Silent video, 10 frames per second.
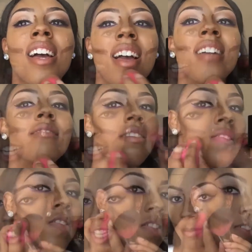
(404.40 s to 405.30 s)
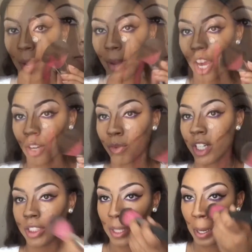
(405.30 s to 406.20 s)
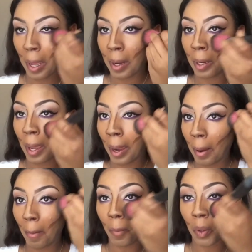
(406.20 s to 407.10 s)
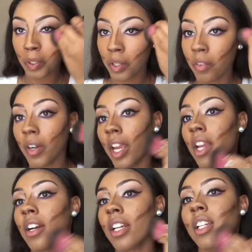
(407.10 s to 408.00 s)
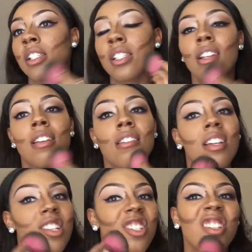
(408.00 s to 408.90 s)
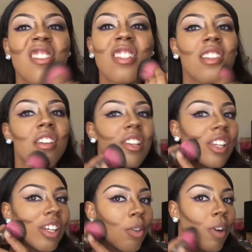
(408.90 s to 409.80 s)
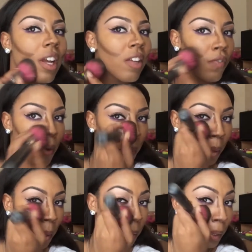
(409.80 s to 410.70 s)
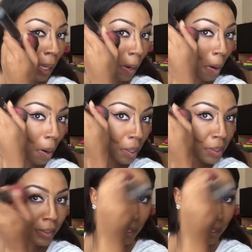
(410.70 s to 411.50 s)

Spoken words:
So then I just take my powder brush and kind of like brush over the areas just to get away from those like harsh